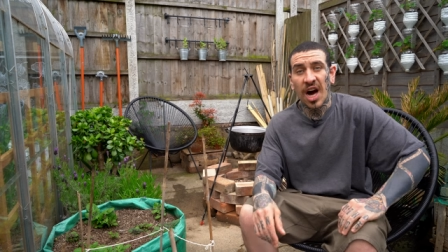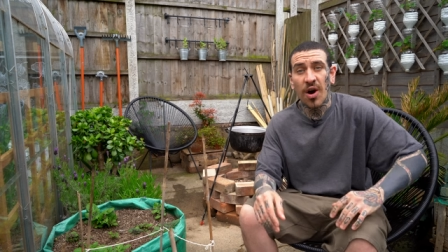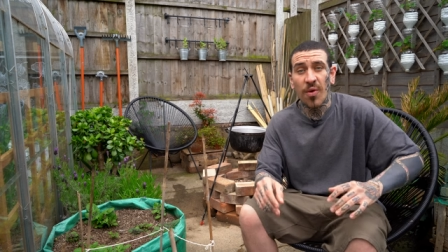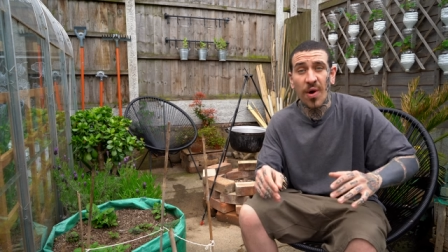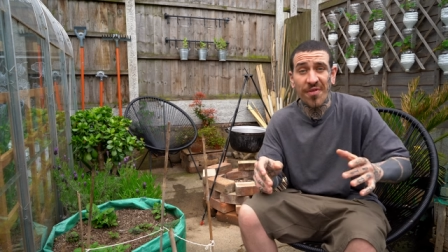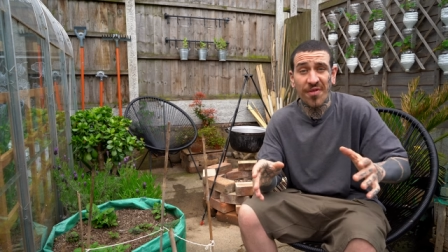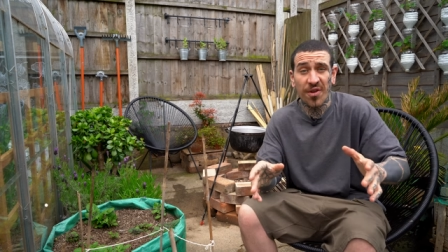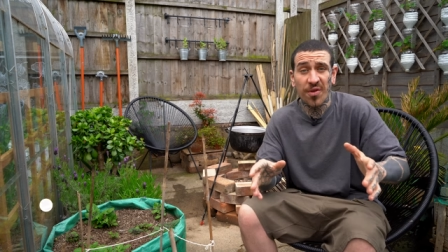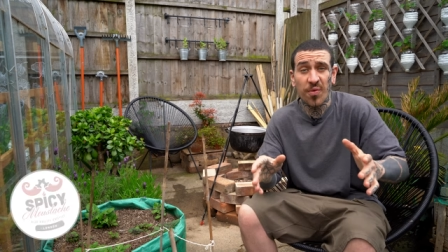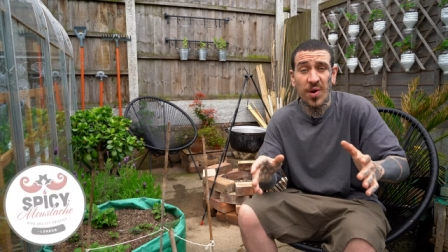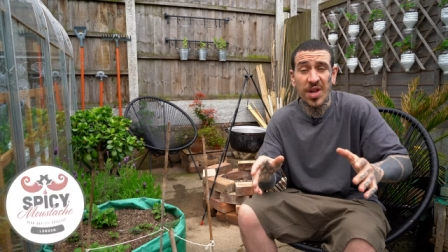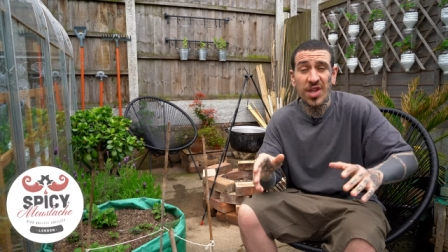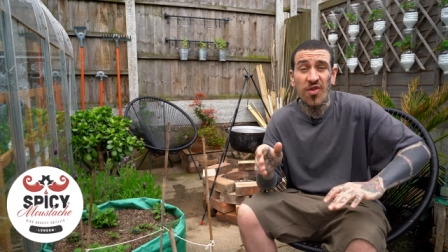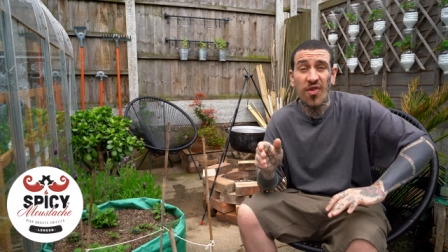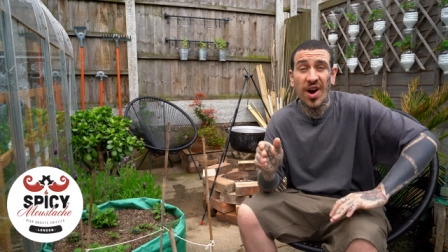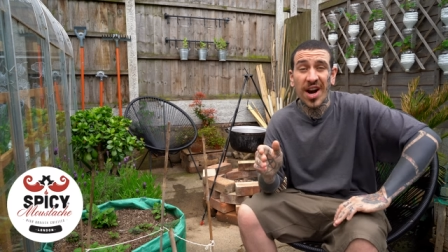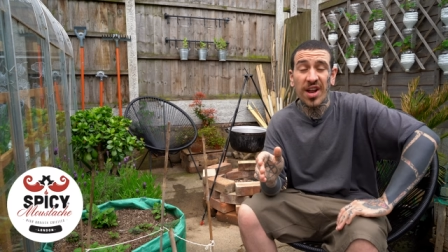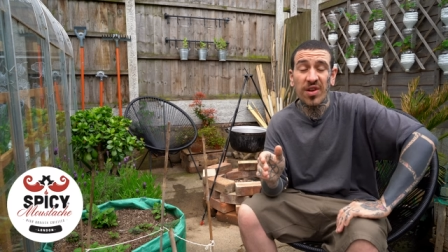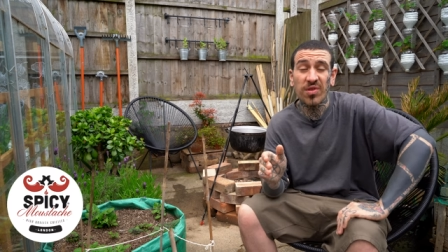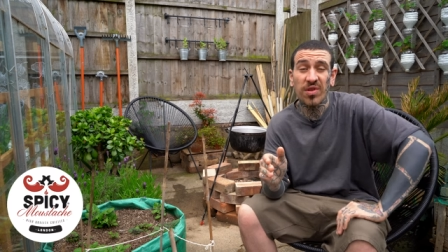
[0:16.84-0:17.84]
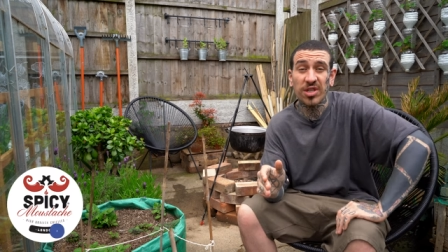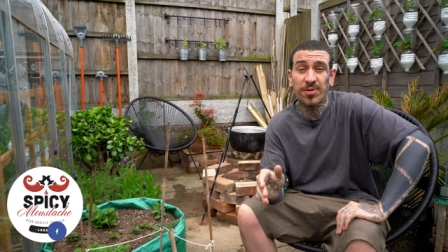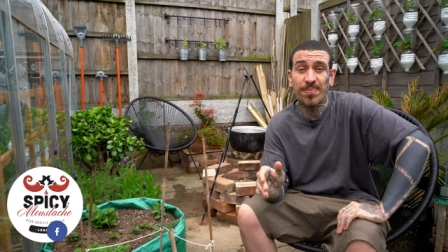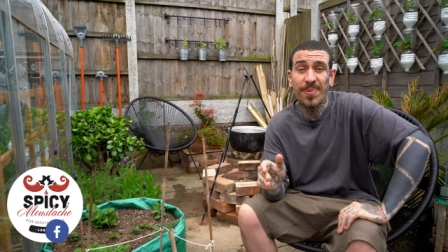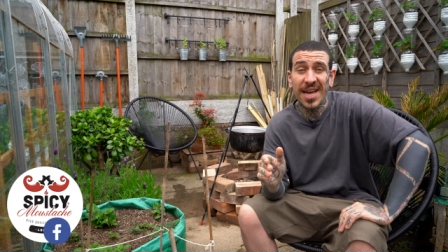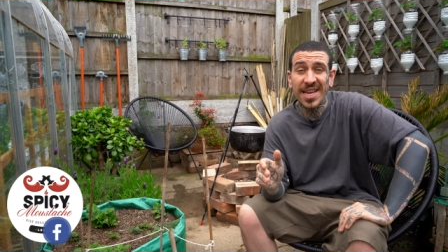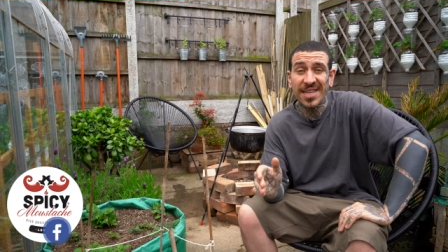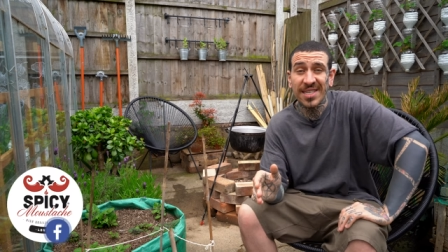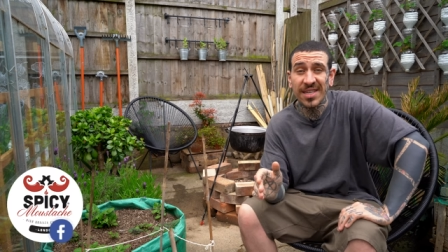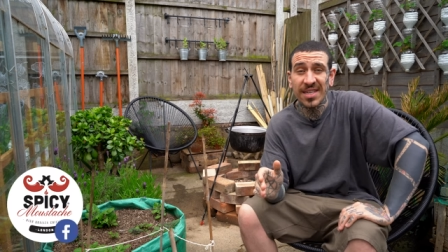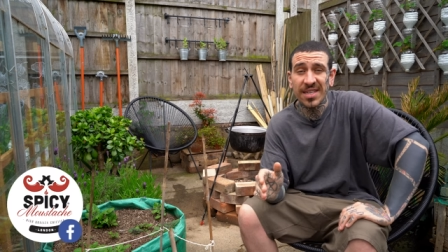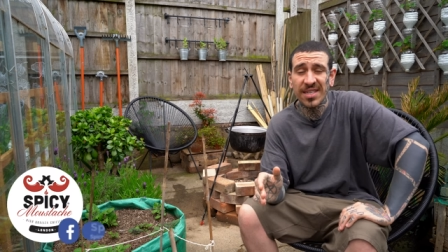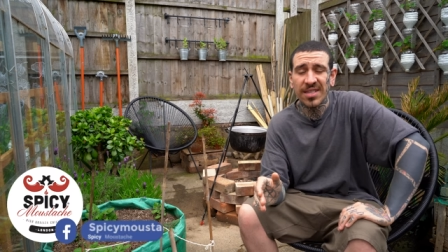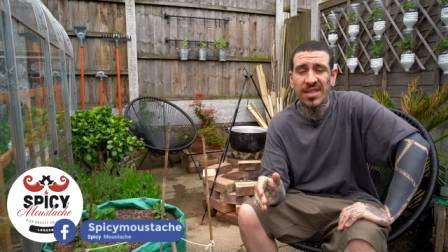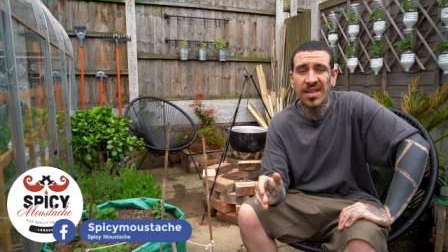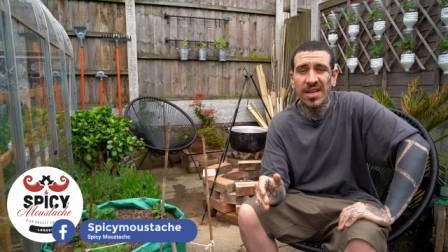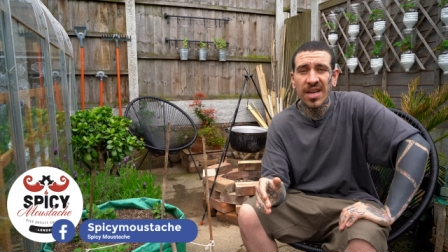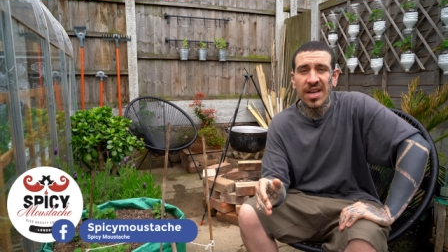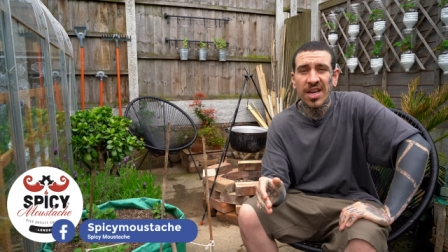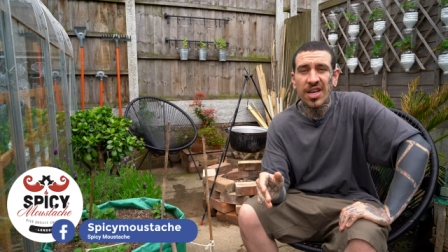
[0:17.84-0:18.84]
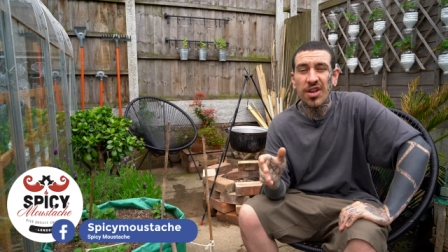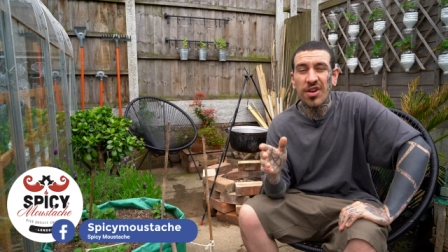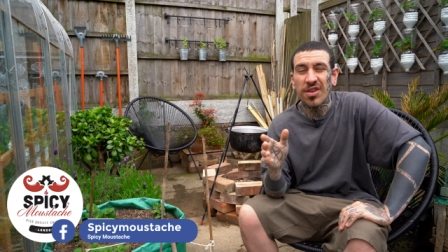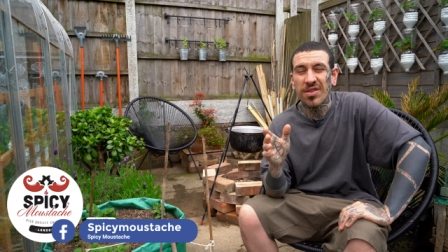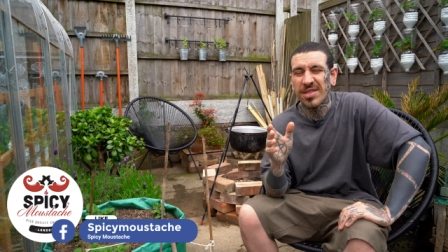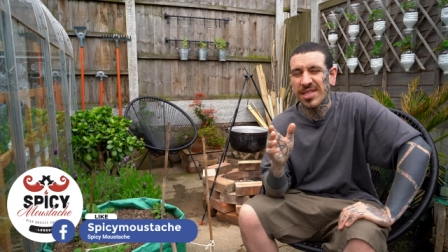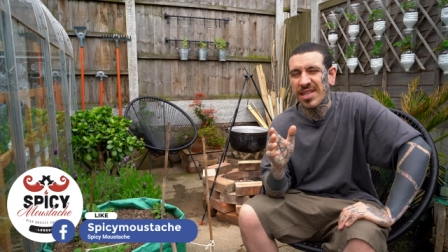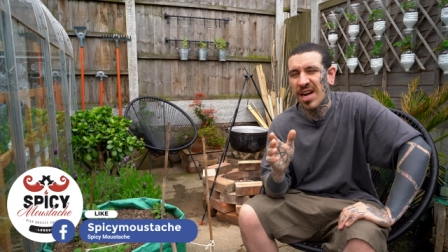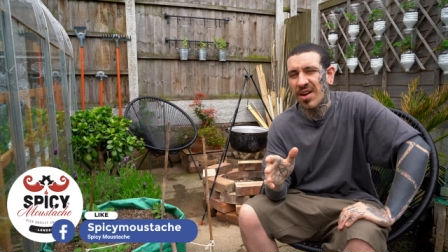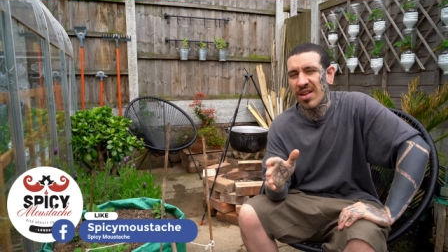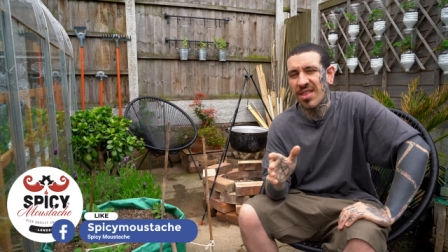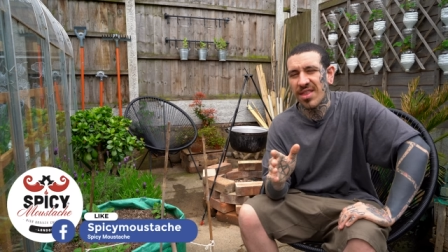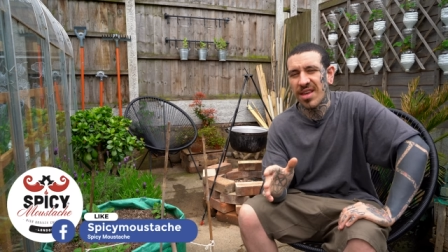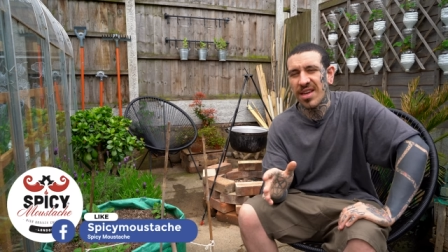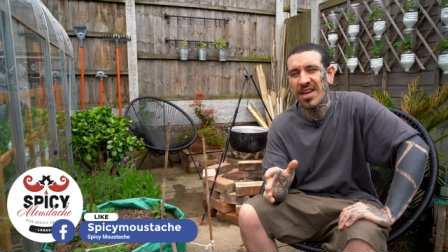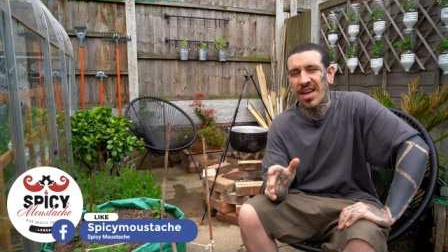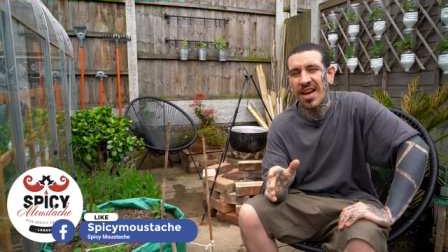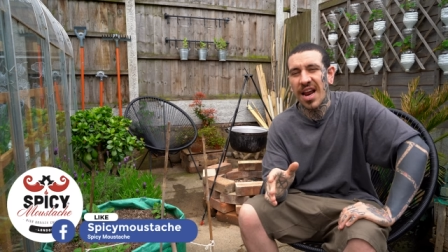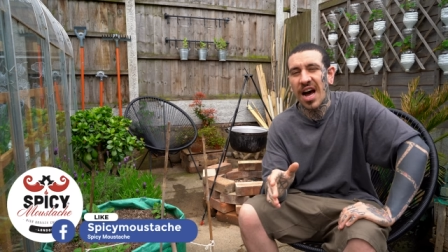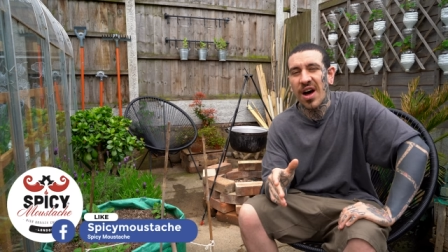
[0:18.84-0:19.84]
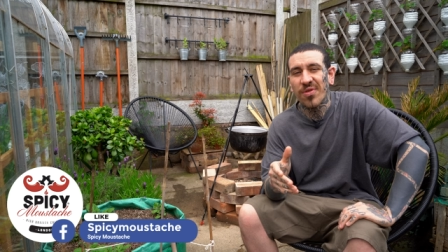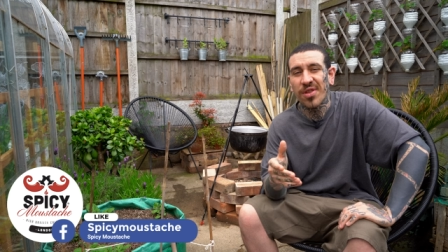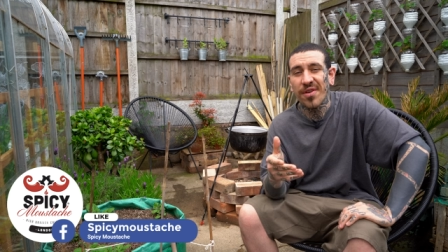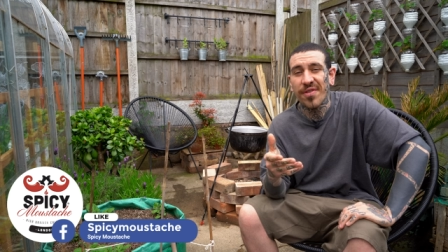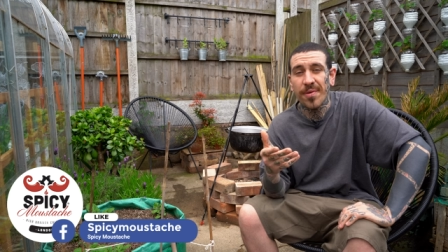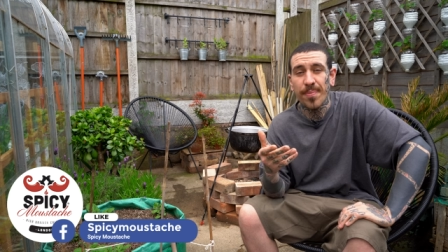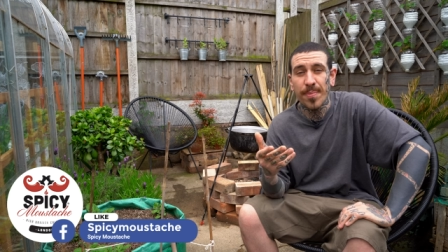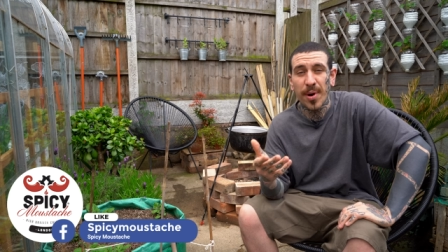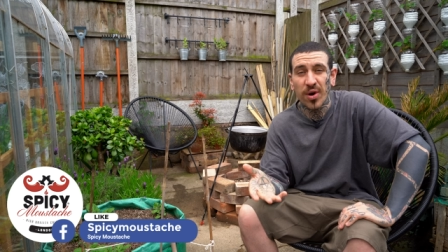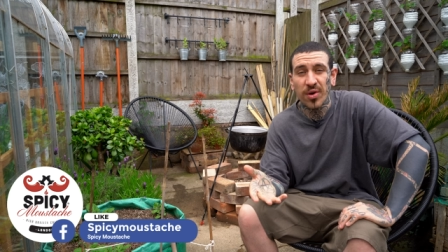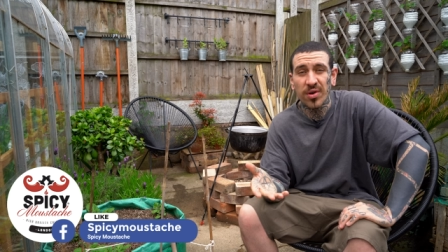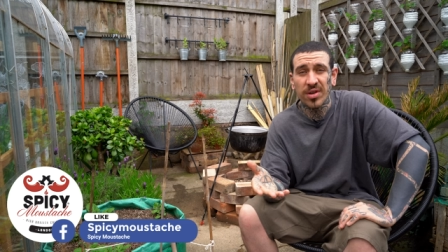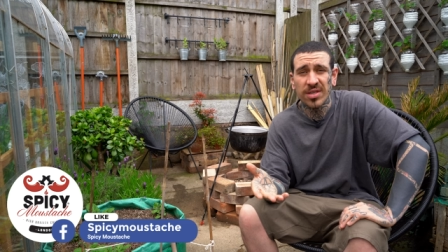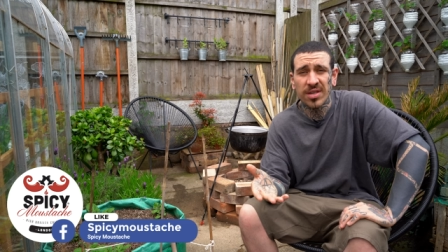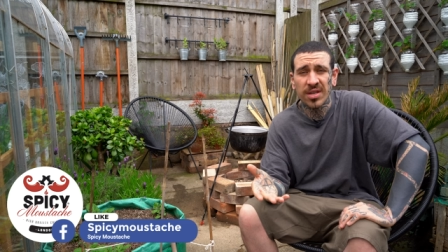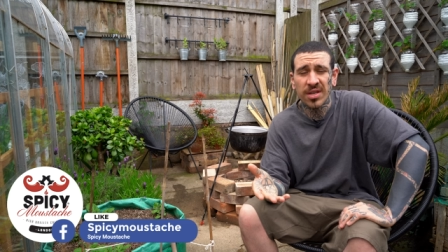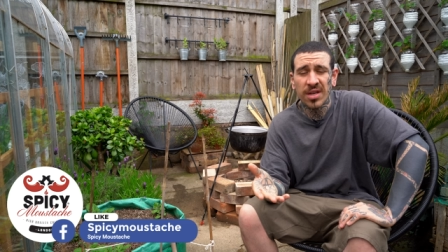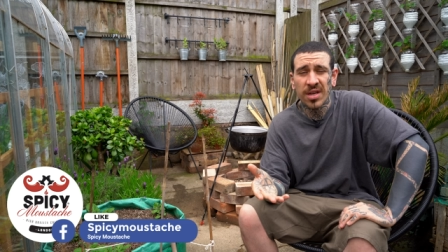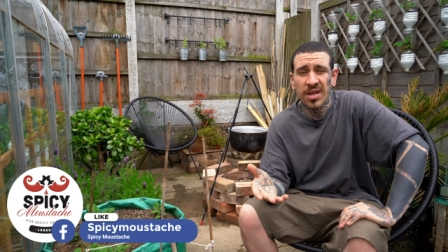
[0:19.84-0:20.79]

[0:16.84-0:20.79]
However, when you run out of spaces, you need to start thinking out of the box.